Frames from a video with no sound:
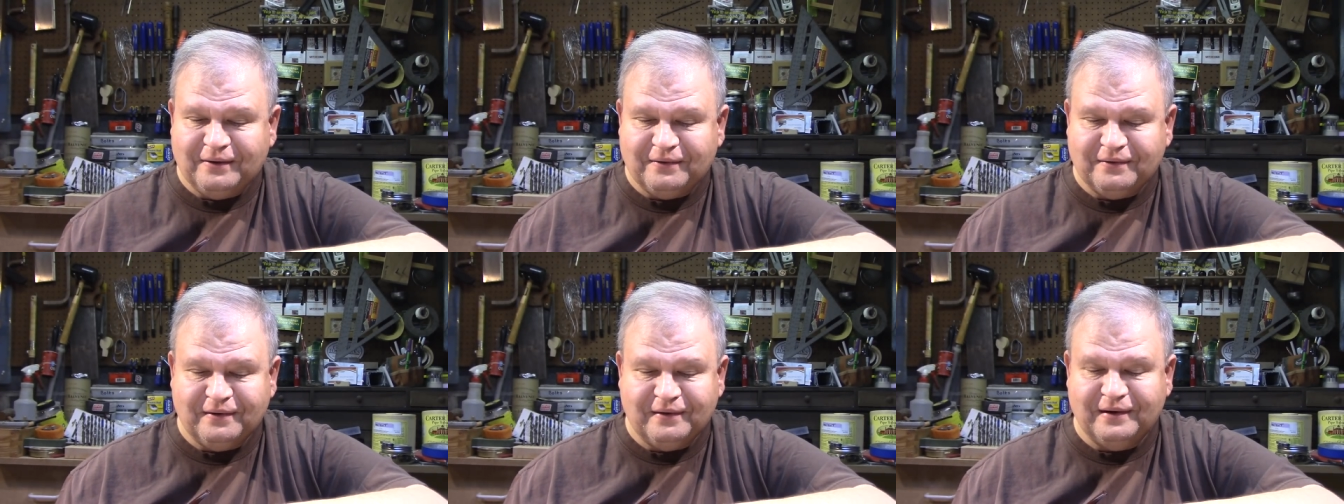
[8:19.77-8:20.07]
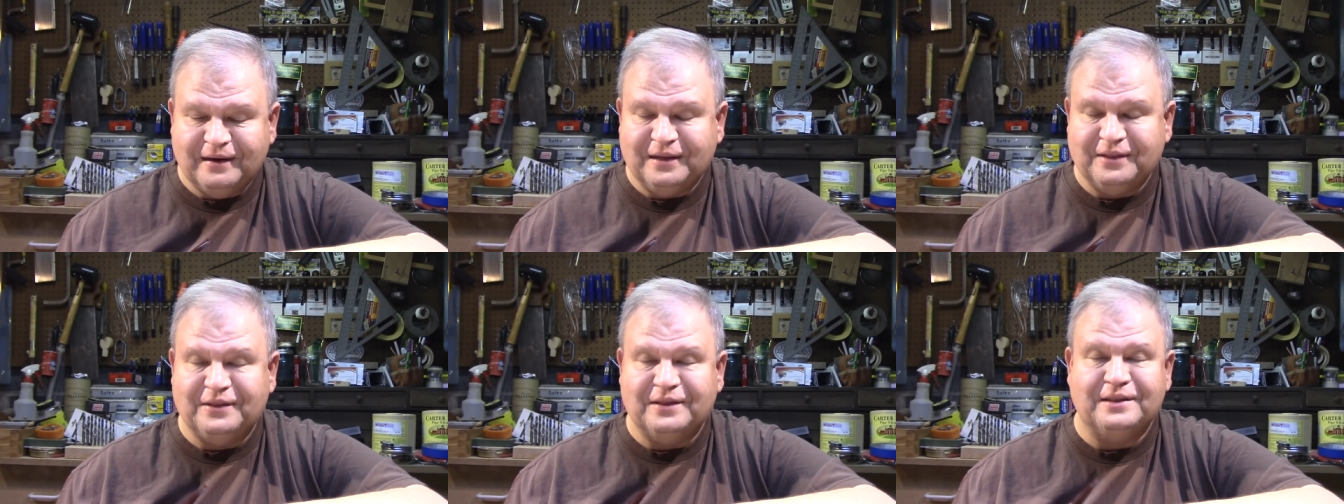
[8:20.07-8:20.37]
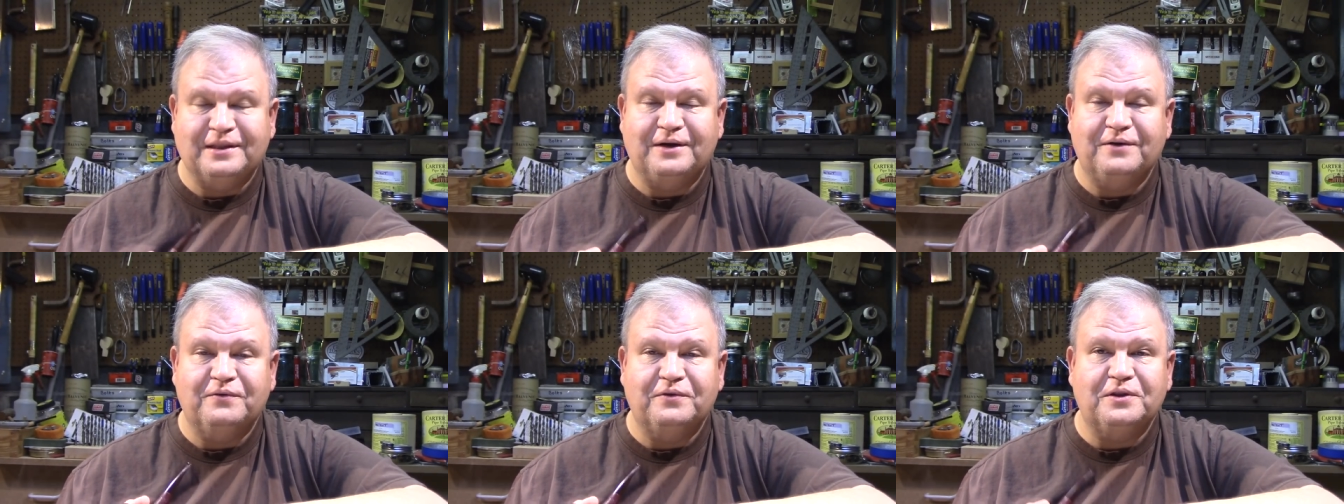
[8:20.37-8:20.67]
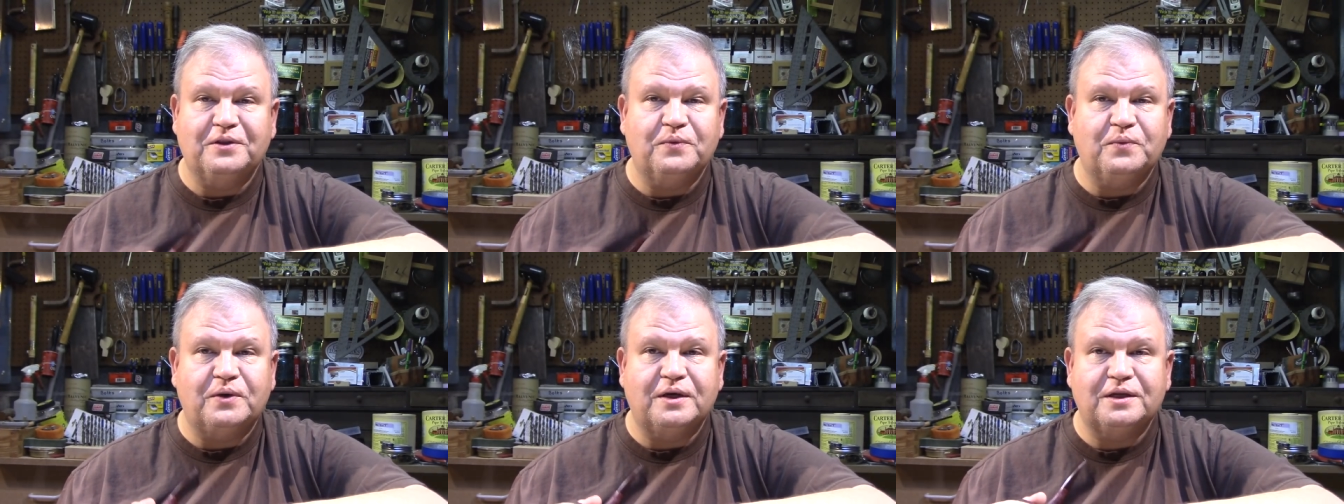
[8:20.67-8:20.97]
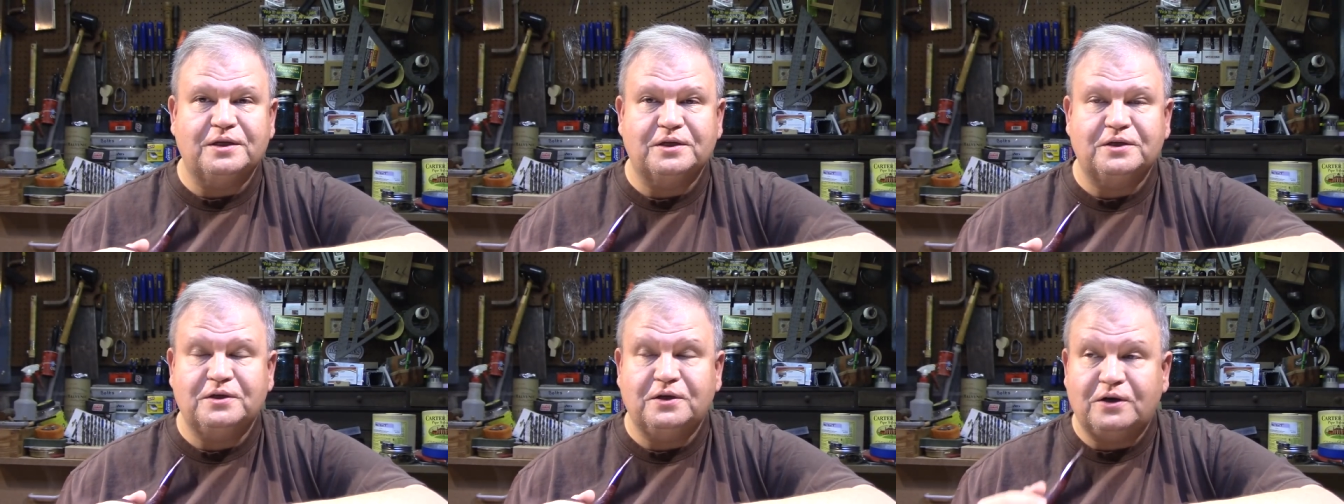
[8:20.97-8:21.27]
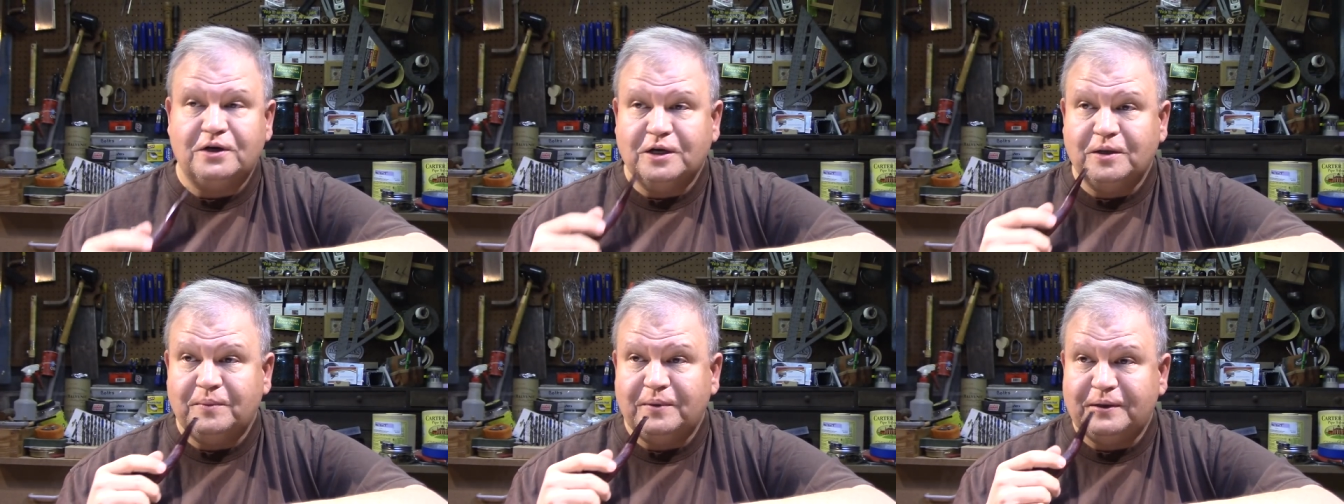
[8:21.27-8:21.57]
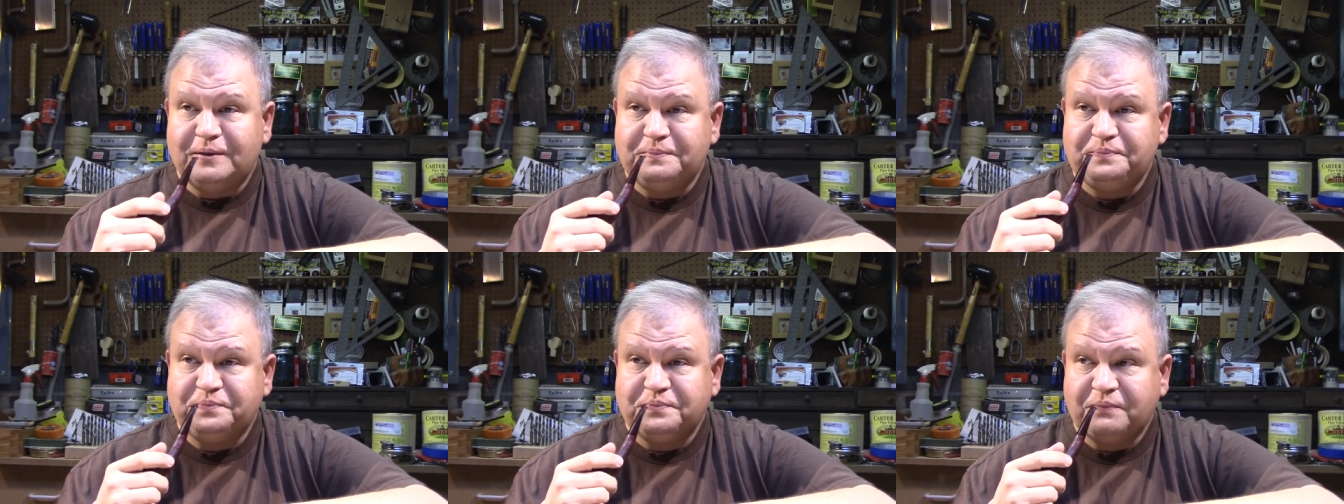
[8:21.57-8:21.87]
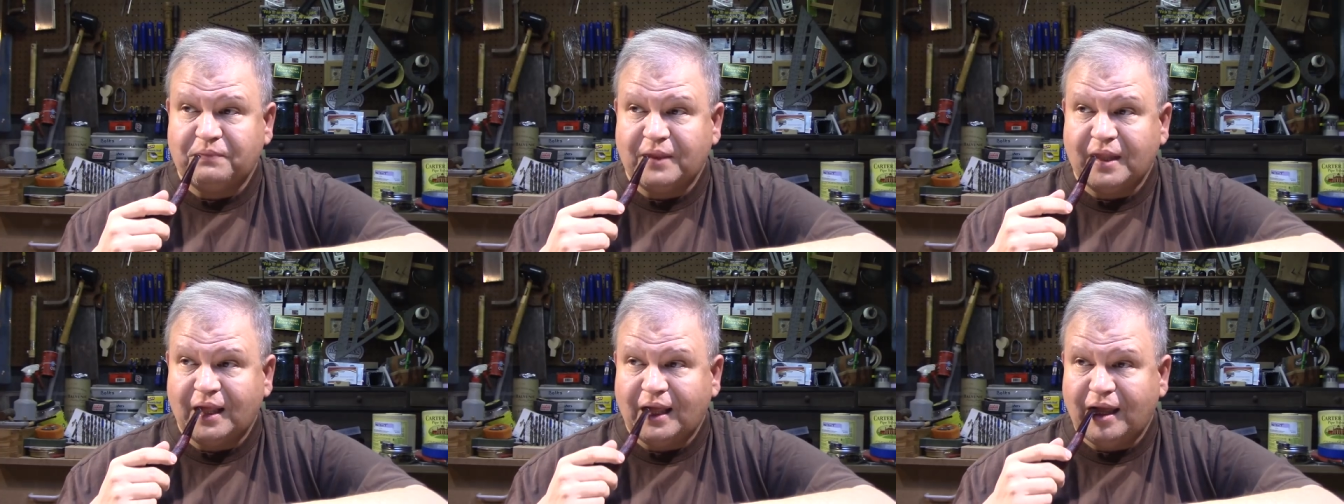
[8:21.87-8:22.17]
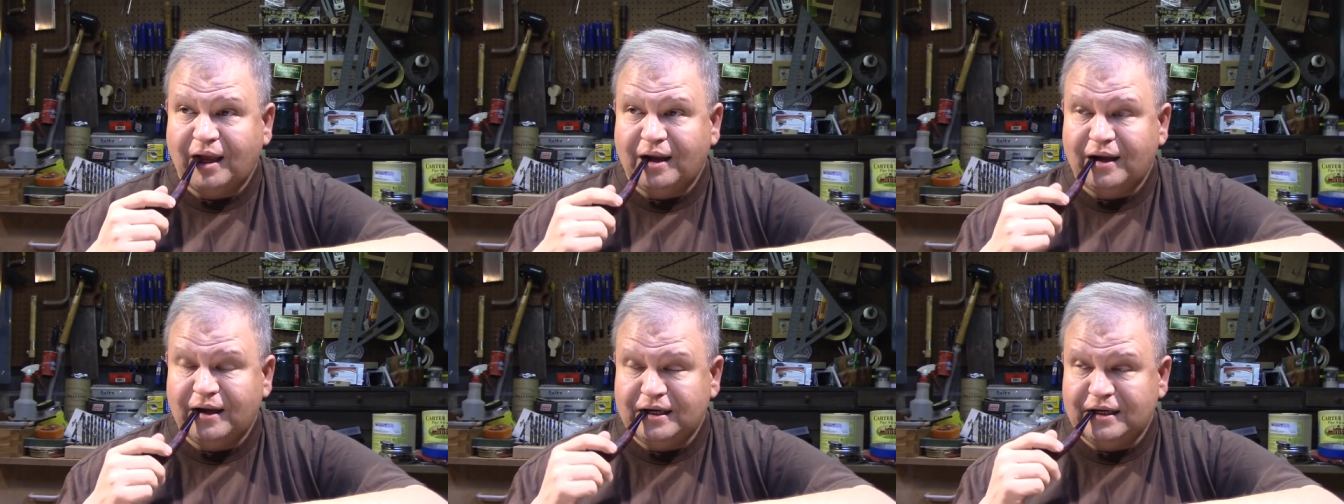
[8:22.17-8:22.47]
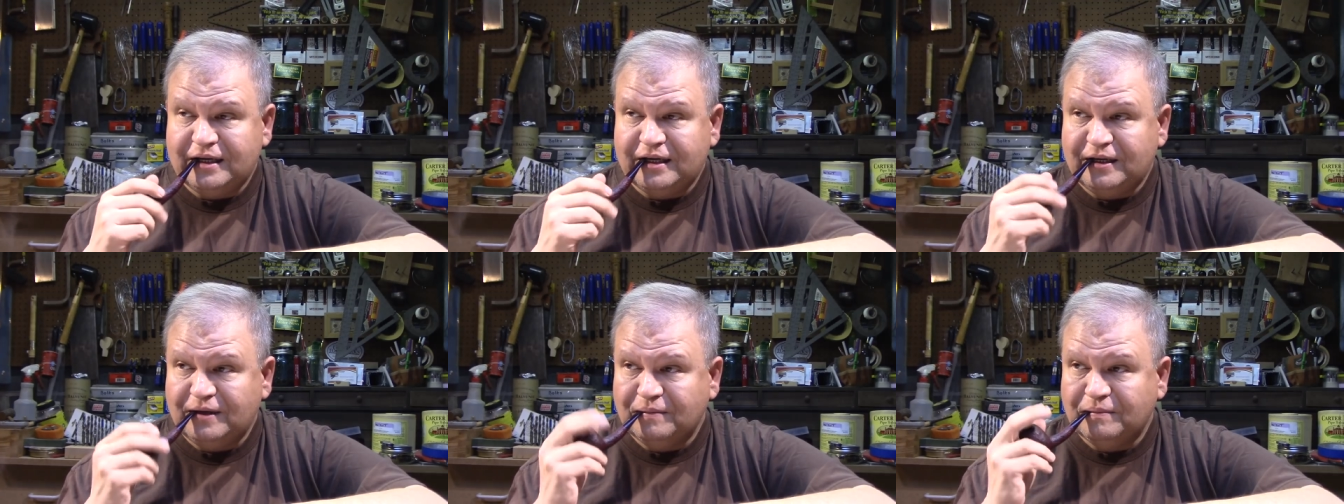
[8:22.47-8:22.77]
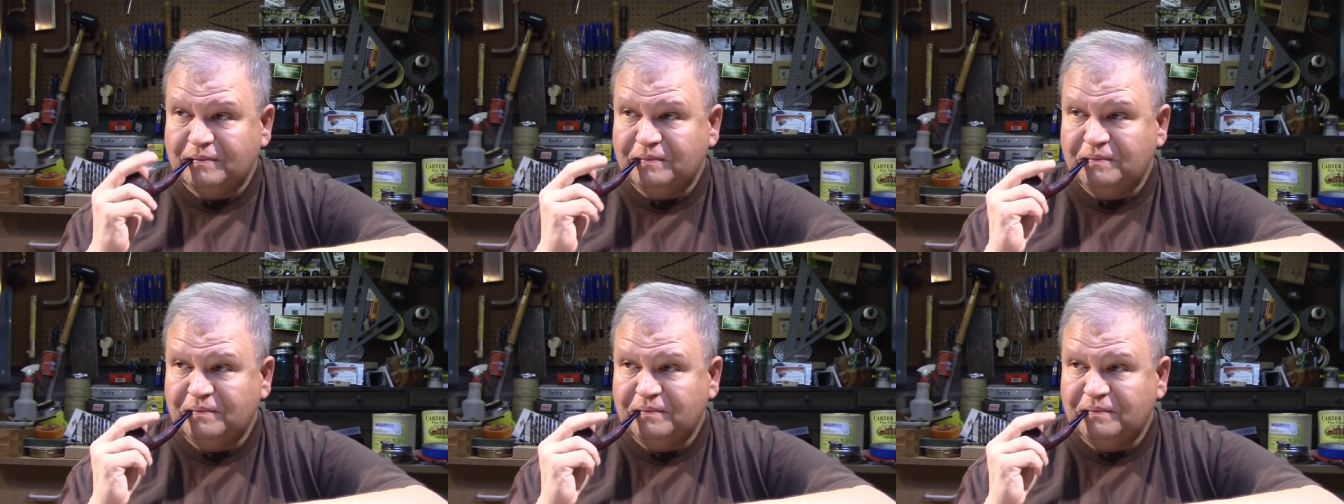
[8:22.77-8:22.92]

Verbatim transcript: or anything that I really wanted to talk about. Uh,